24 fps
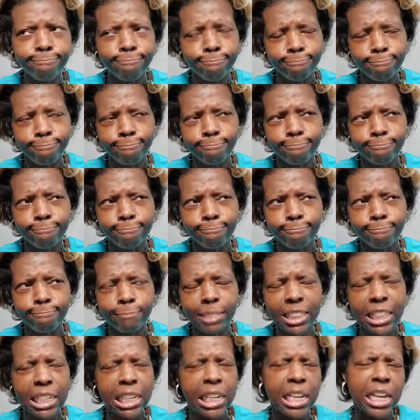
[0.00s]

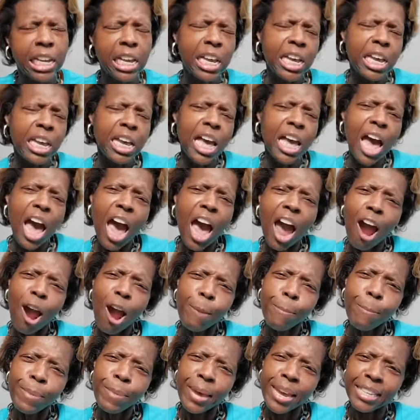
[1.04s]

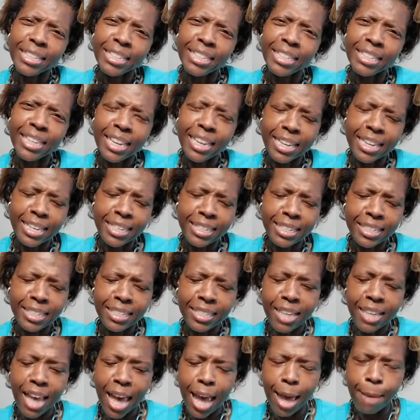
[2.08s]
Our
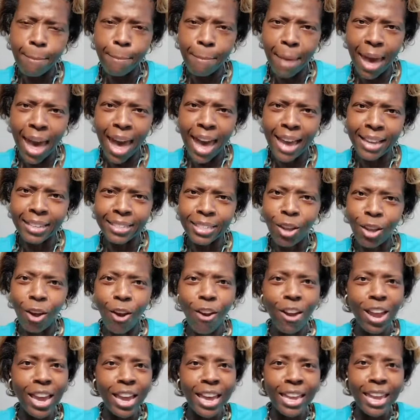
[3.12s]
PCs and Macs
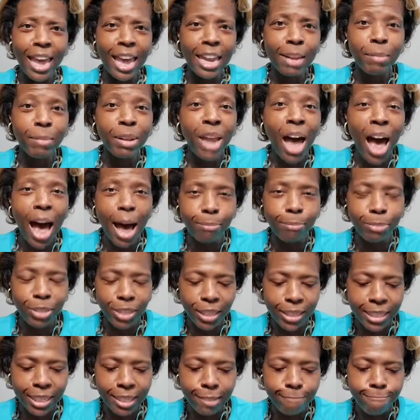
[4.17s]
are inanimate
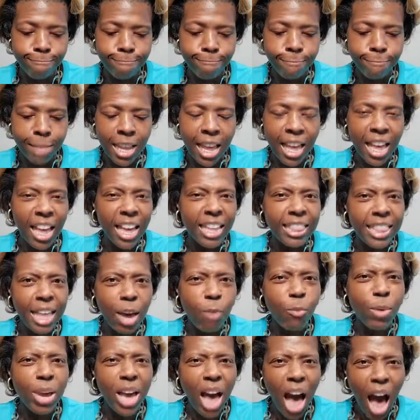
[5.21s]
objects that
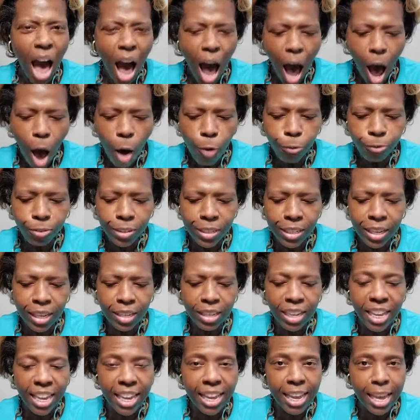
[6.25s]
we
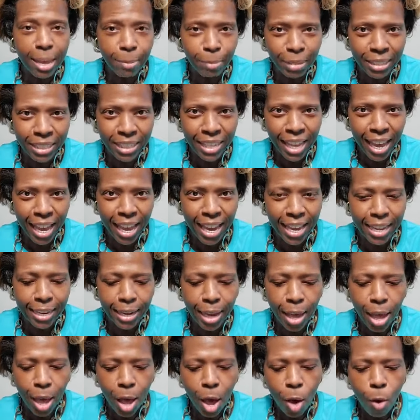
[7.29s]
often imitate
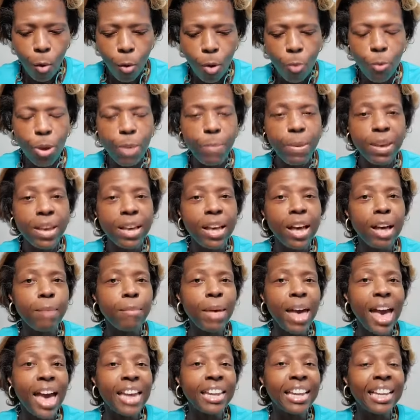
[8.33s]
when we become
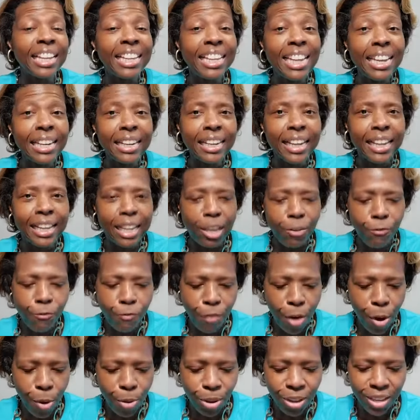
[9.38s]
analytically
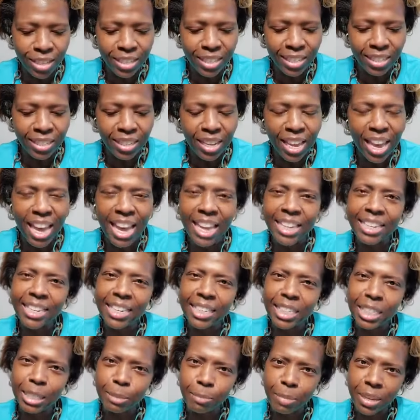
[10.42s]
focused and
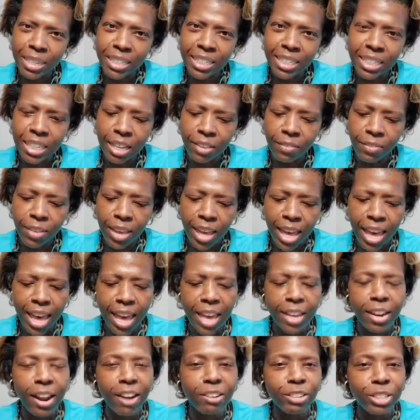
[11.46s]
dismissive
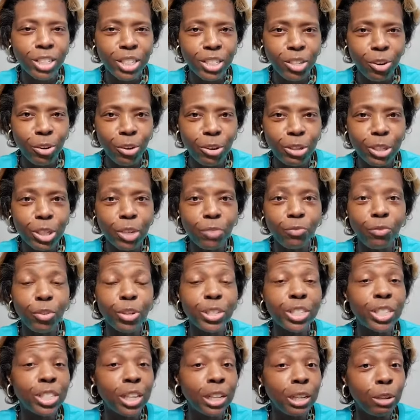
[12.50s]
in our search for
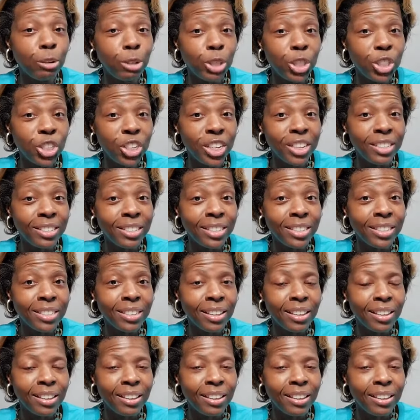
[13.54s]
solutions